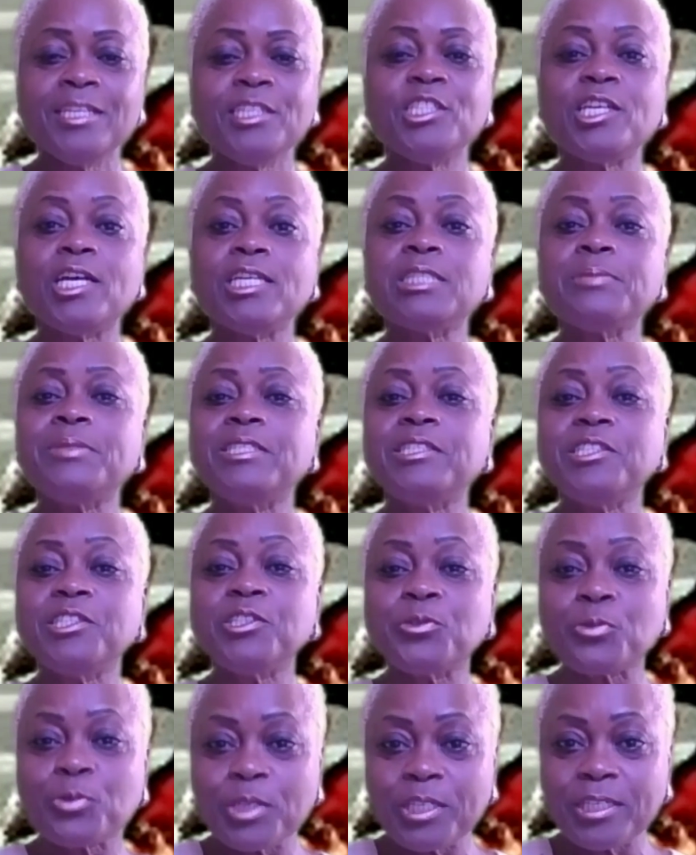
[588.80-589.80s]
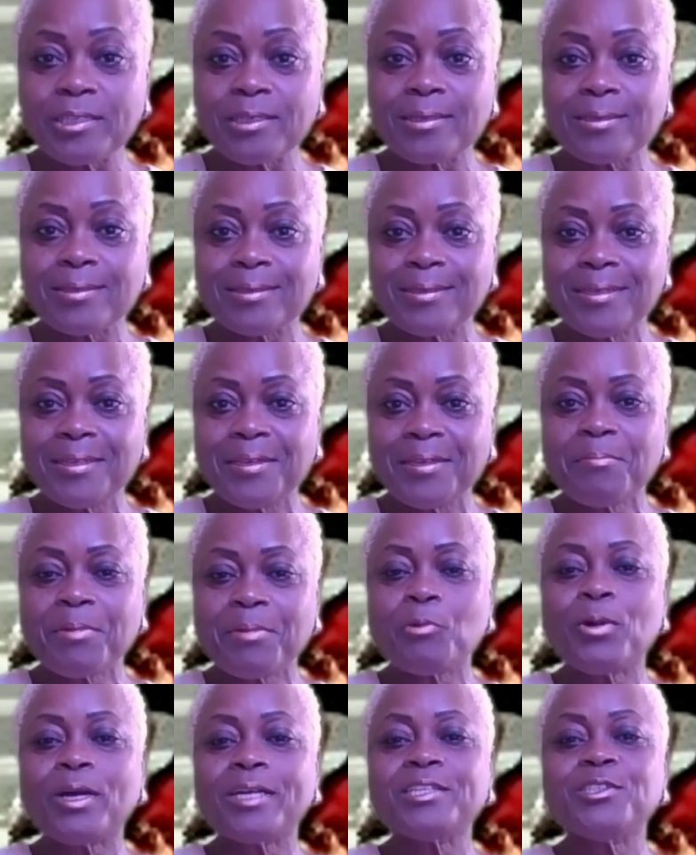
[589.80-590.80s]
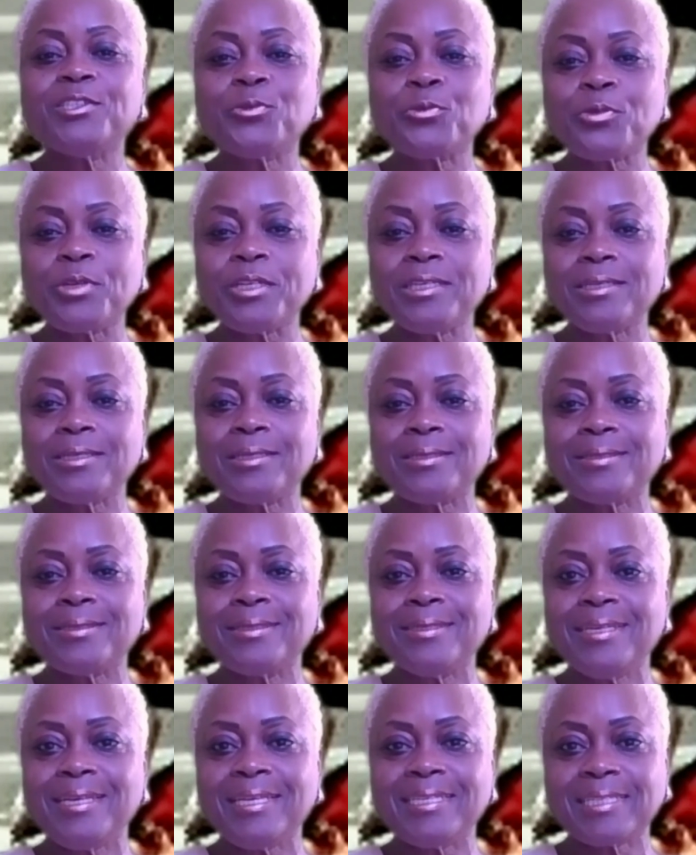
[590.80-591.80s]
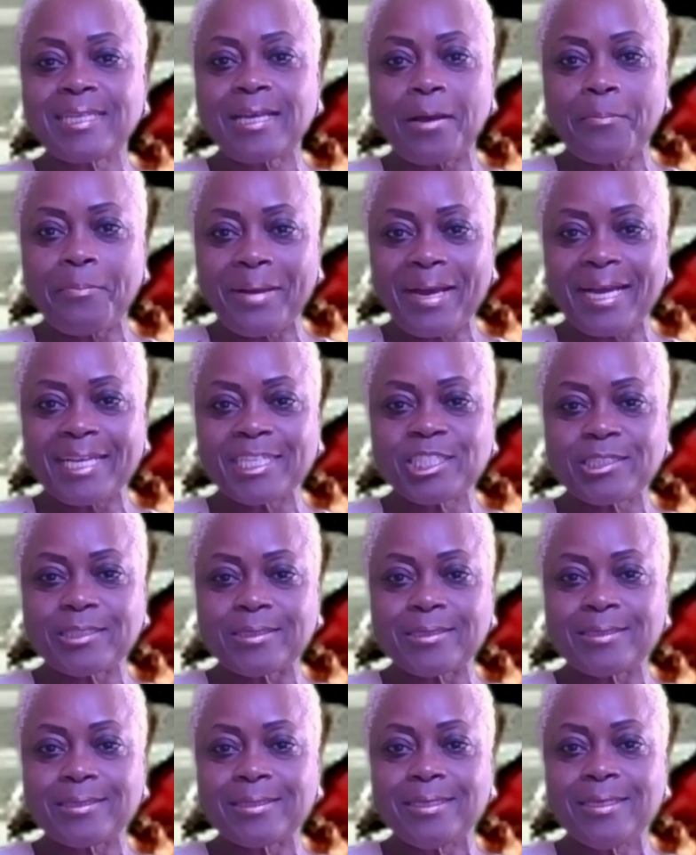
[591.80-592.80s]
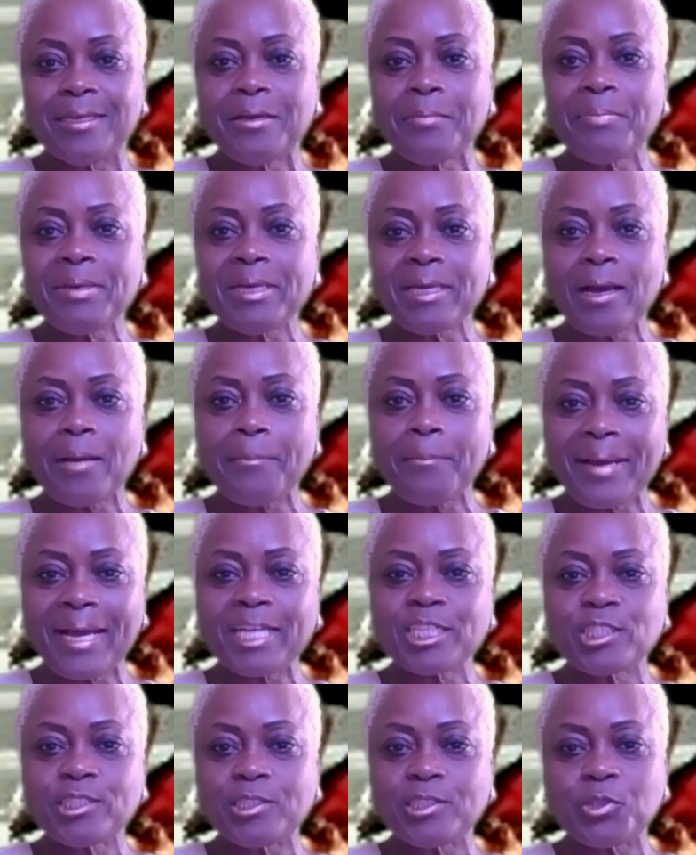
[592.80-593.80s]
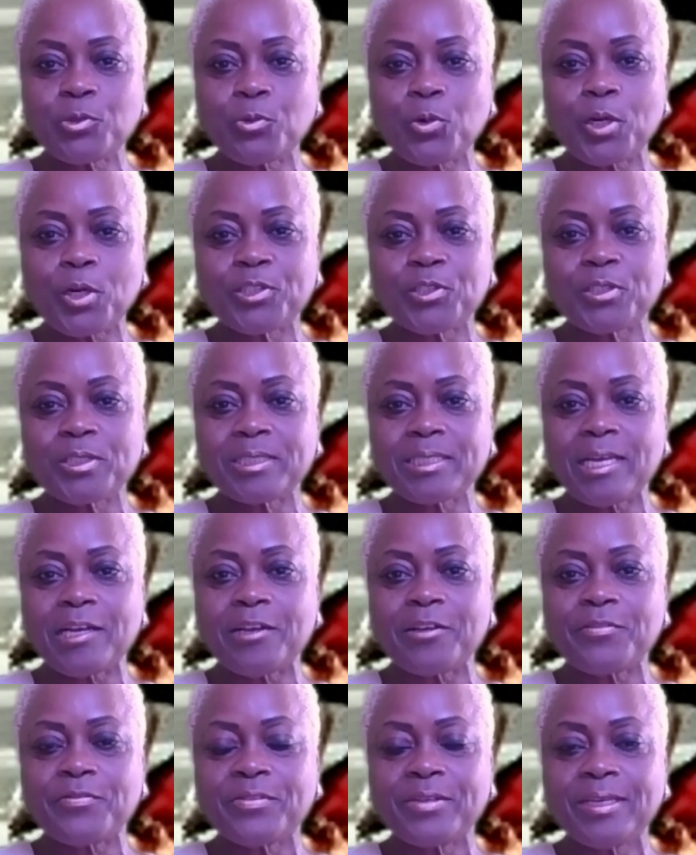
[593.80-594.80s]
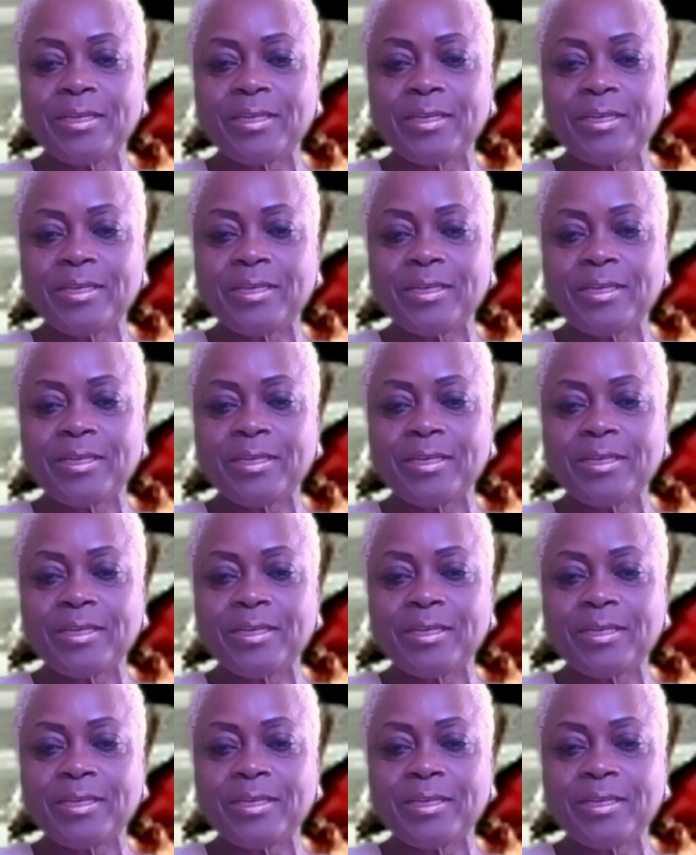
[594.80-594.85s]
Judgment is real, but what is real is compassion. Be compassionate towards yourself.